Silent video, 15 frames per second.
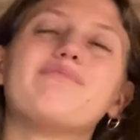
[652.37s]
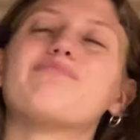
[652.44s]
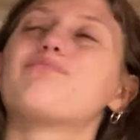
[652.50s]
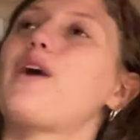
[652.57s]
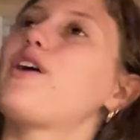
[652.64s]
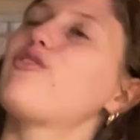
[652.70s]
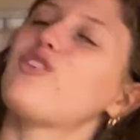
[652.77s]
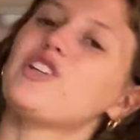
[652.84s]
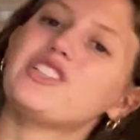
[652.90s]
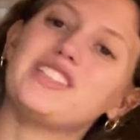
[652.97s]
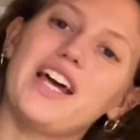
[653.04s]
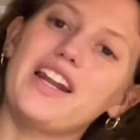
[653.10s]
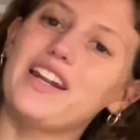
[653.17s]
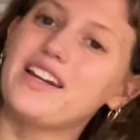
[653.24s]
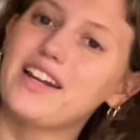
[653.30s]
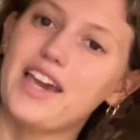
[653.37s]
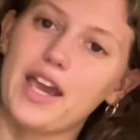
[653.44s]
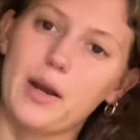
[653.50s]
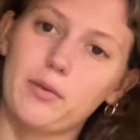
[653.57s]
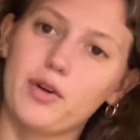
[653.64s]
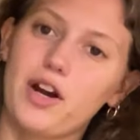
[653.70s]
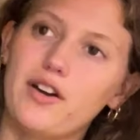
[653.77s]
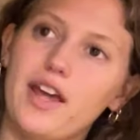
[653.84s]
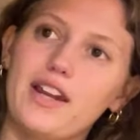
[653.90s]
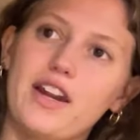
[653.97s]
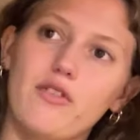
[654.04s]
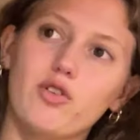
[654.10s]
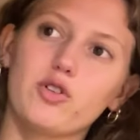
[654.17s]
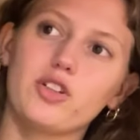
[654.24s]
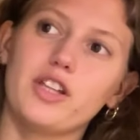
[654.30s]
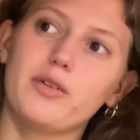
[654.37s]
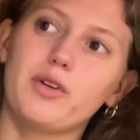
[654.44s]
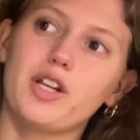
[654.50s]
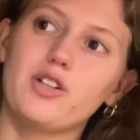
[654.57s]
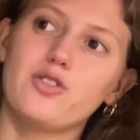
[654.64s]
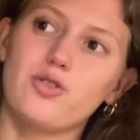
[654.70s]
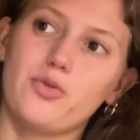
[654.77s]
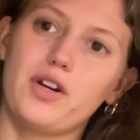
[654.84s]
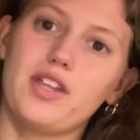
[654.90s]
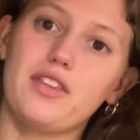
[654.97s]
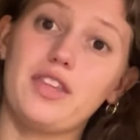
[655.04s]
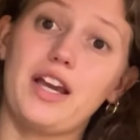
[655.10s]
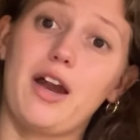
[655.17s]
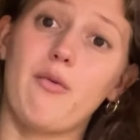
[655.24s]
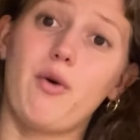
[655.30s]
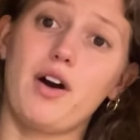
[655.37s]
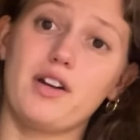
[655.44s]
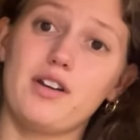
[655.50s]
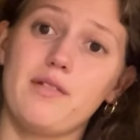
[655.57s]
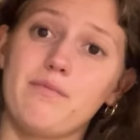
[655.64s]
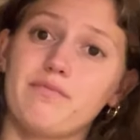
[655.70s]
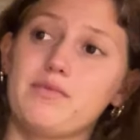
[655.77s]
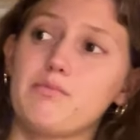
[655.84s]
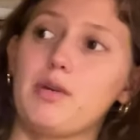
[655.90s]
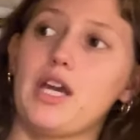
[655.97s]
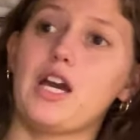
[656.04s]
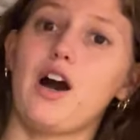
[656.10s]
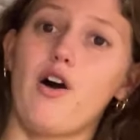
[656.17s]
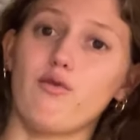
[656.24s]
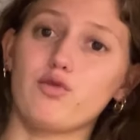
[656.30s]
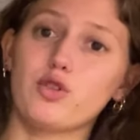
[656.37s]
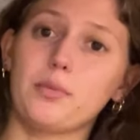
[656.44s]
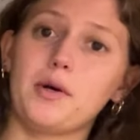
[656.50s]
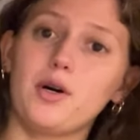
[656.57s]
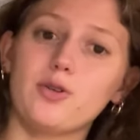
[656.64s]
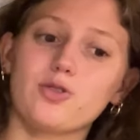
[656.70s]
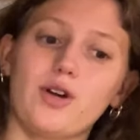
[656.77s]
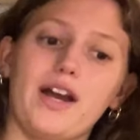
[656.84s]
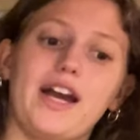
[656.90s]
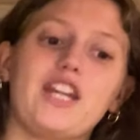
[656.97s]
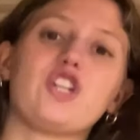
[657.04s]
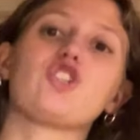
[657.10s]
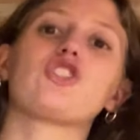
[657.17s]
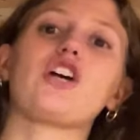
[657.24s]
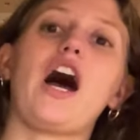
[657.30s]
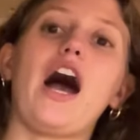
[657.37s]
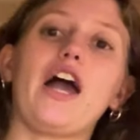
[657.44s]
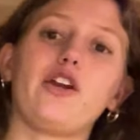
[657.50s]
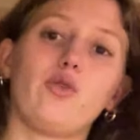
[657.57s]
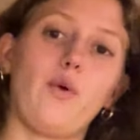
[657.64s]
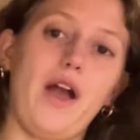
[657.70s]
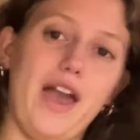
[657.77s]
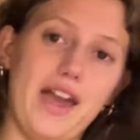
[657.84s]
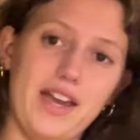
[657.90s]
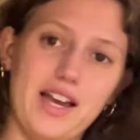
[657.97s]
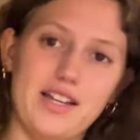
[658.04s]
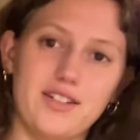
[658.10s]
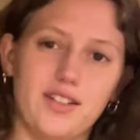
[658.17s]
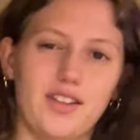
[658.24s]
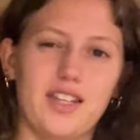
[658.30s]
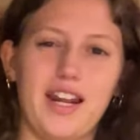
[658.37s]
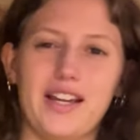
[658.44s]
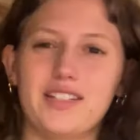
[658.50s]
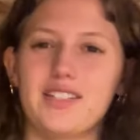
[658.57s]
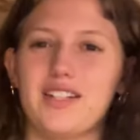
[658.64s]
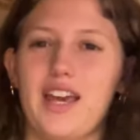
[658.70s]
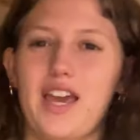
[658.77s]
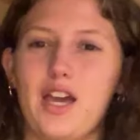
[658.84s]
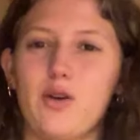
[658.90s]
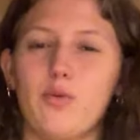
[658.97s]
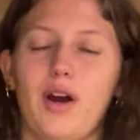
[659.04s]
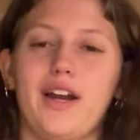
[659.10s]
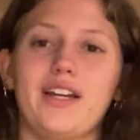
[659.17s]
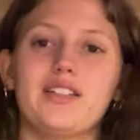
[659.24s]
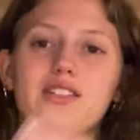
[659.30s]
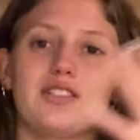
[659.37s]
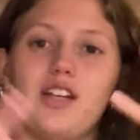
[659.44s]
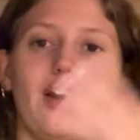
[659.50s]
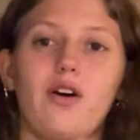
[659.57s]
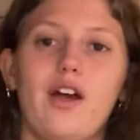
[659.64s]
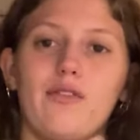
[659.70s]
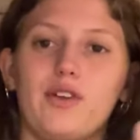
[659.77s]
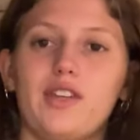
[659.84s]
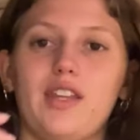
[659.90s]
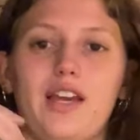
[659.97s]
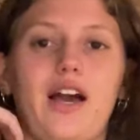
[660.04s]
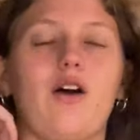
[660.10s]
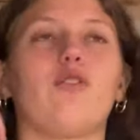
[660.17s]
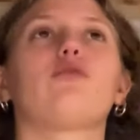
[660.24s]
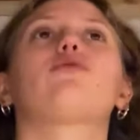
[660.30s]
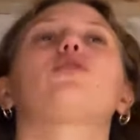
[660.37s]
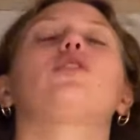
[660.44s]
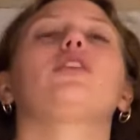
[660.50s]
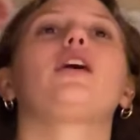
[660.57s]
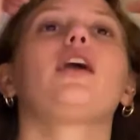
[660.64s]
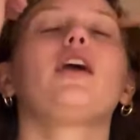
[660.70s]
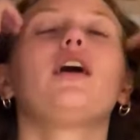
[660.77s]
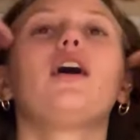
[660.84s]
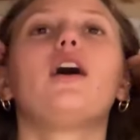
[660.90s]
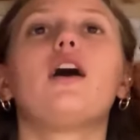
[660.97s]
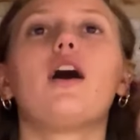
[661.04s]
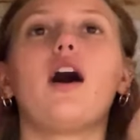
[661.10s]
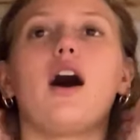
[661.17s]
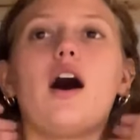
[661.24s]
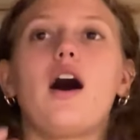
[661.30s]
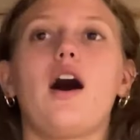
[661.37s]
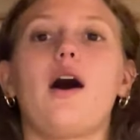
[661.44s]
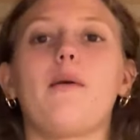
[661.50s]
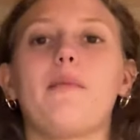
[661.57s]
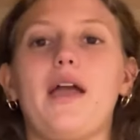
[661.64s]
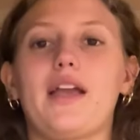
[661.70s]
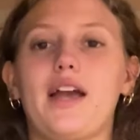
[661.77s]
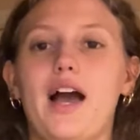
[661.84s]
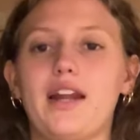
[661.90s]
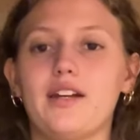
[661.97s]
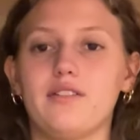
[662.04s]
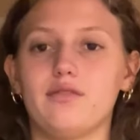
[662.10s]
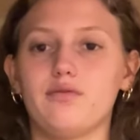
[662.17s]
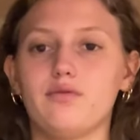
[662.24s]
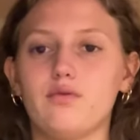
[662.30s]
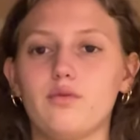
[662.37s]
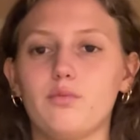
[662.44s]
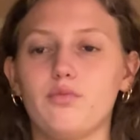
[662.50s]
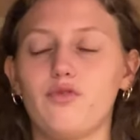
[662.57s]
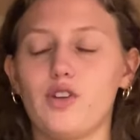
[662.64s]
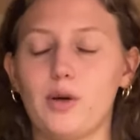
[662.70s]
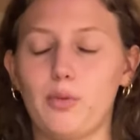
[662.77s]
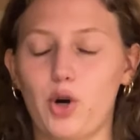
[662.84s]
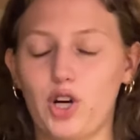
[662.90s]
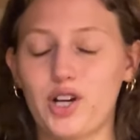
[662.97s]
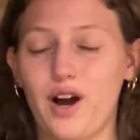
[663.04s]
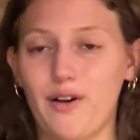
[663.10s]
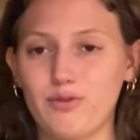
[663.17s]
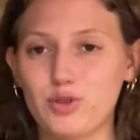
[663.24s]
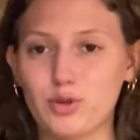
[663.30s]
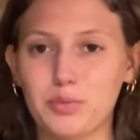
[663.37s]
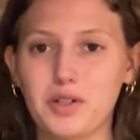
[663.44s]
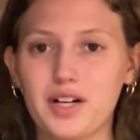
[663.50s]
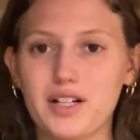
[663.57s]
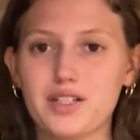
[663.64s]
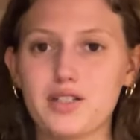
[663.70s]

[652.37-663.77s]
My first night at a campground, I never really want to do anything. I want to be comfortable, so I kind of just hide away until the next day where I can scout everything out fully, and kind of feel more comfortable at a